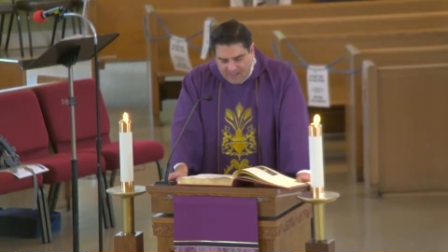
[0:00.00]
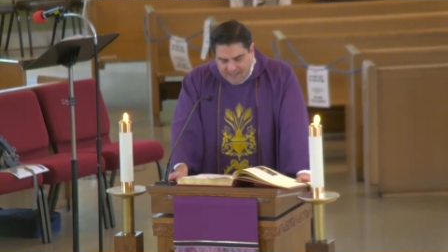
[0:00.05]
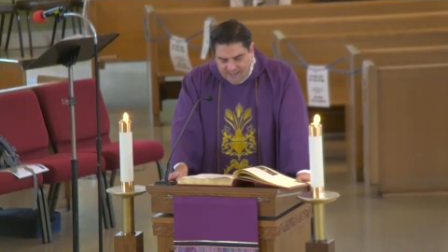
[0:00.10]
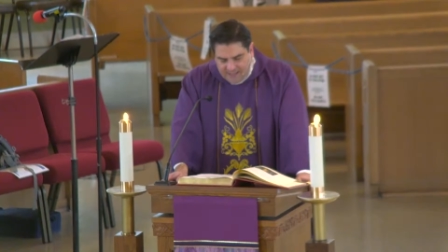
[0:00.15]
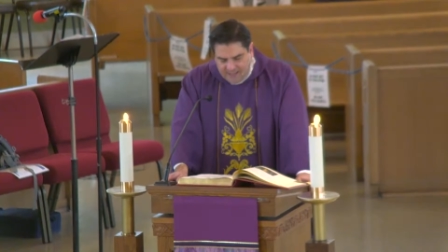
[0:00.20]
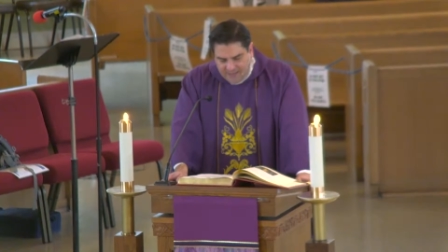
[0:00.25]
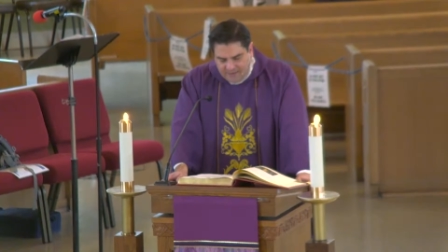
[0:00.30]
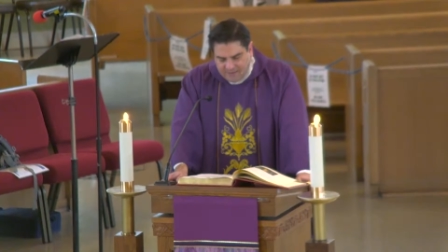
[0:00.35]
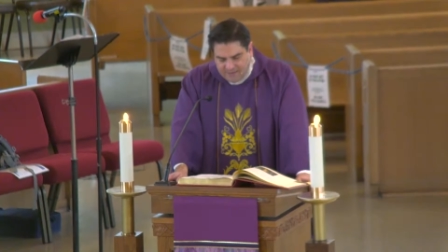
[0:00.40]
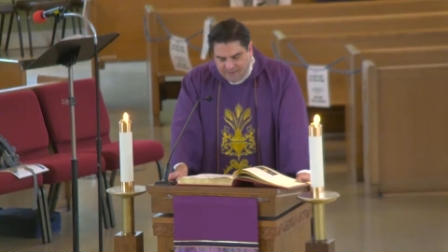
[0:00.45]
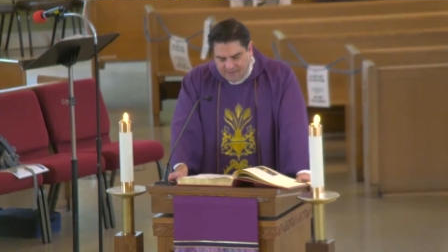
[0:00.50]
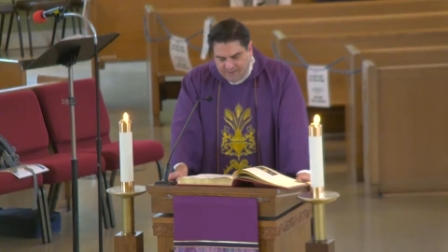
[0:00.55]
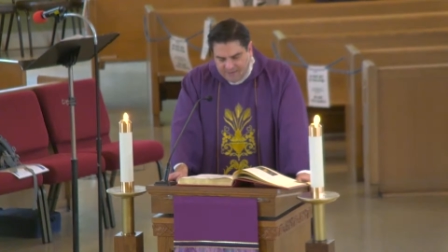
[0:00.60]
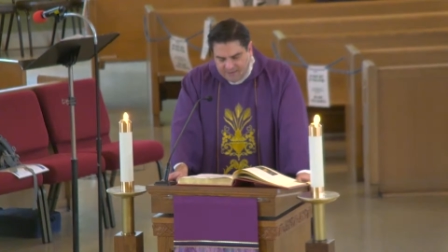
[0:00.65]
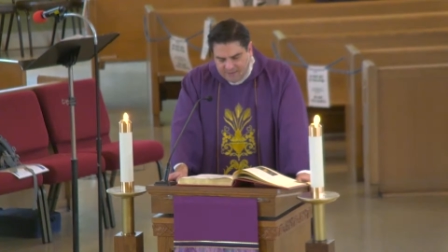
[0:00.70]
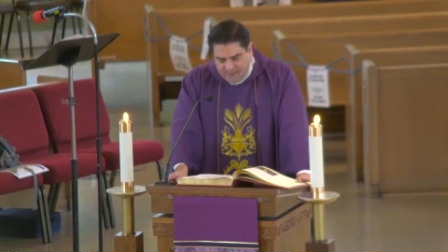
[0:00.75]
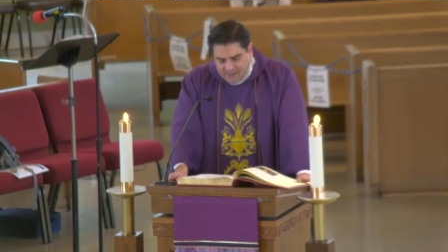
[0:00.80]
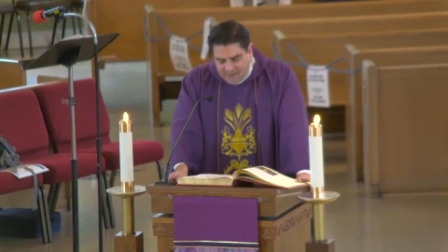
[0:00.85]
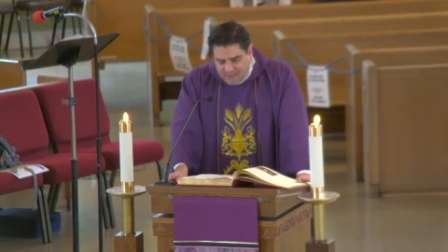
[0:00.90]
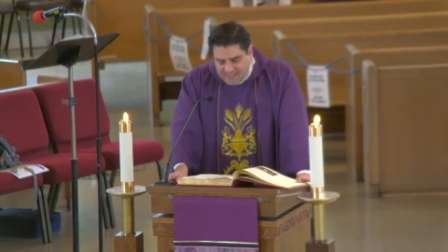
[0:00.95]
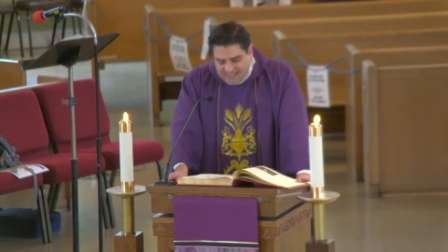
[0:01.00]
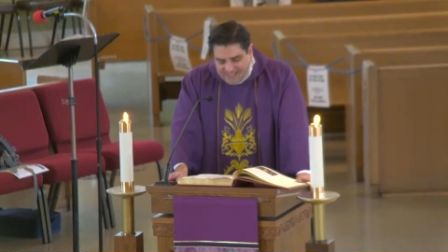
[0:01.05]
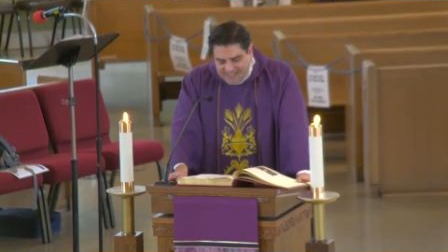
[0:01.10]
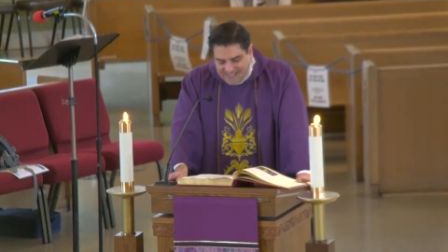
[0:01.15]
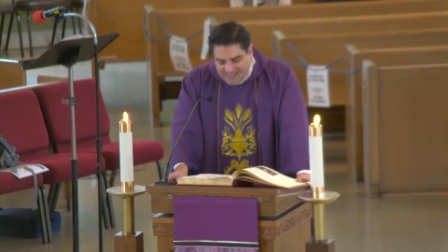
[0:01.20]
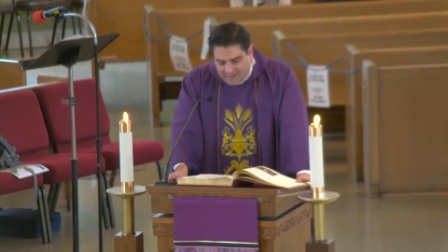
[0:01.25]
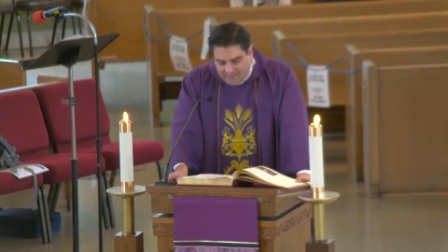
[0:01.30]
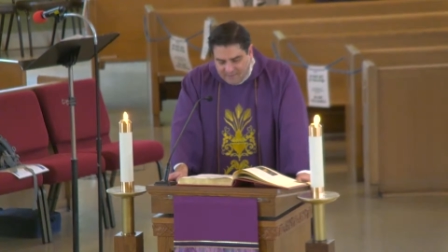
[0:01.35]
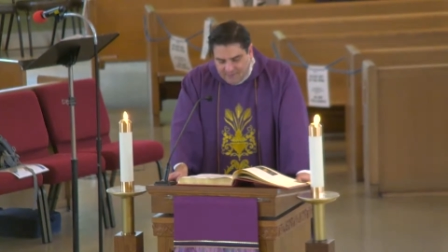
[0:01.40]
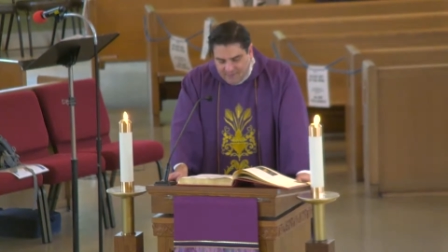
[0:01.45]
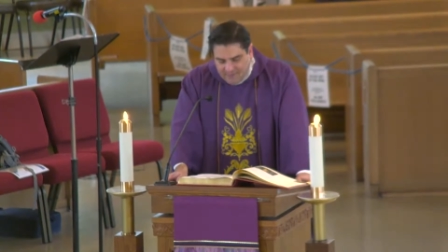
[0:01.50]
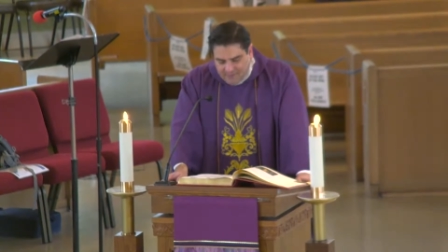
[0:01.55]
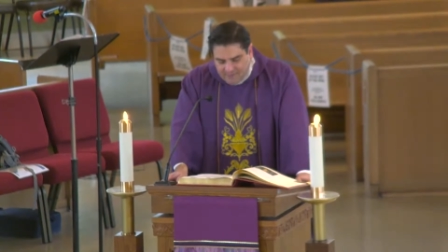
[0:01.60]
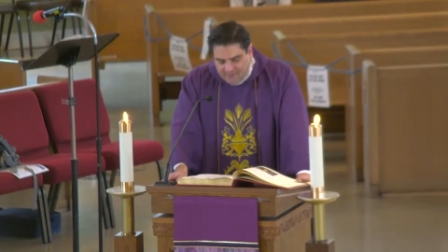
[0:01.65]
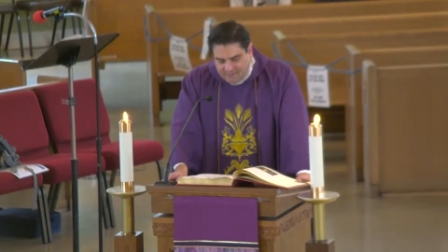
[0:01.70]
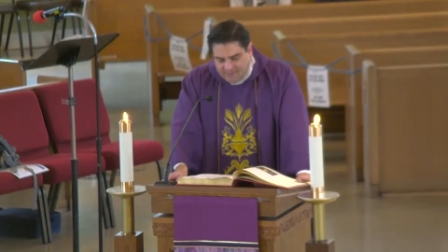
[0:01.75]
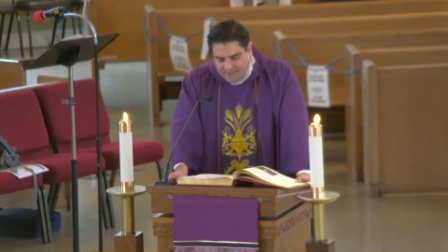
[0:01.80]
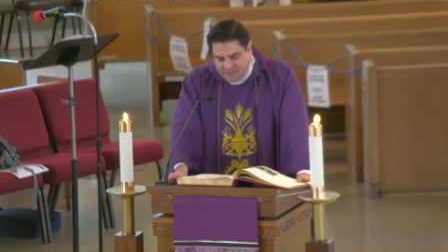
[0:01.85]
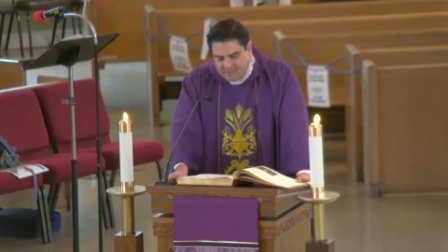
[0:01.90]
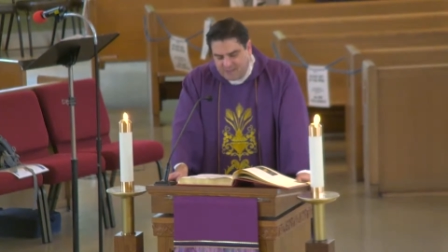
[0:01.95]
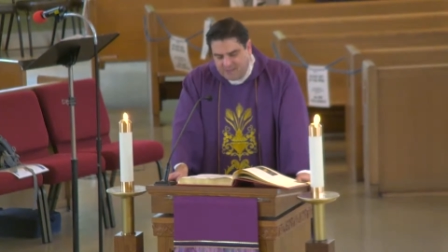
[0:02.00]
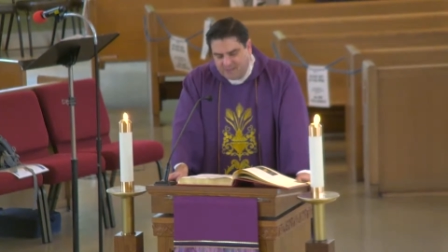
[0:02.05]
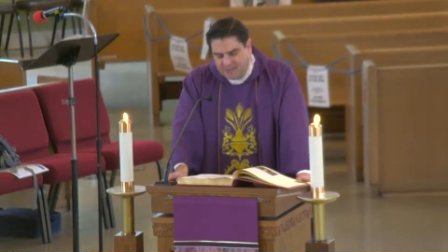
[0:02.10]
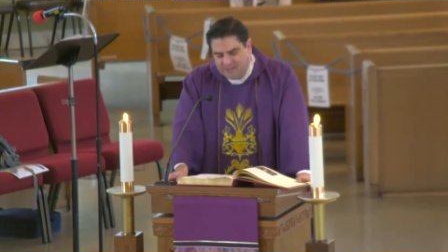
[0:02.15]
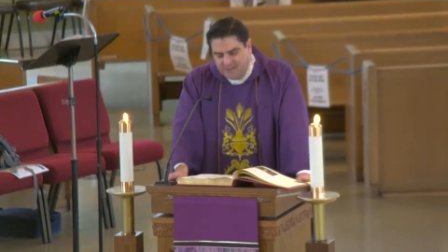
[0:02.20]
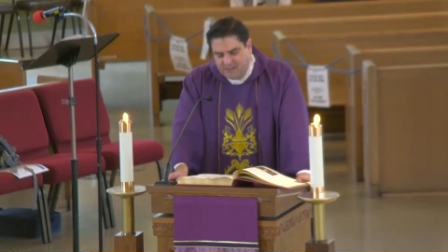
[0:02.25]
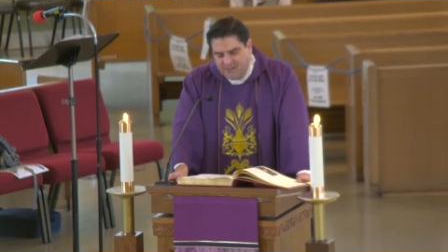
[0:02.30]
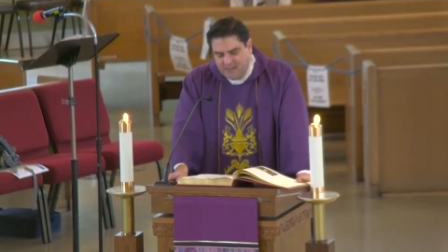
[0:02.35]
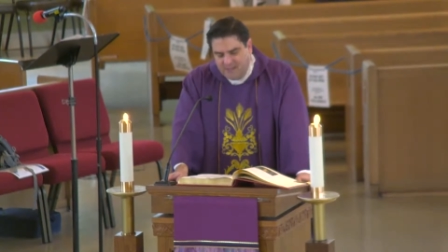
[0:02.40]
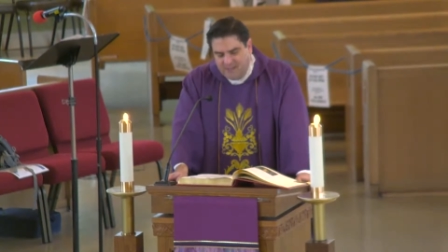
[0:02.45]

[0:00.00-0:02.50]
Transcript: is self sufficient.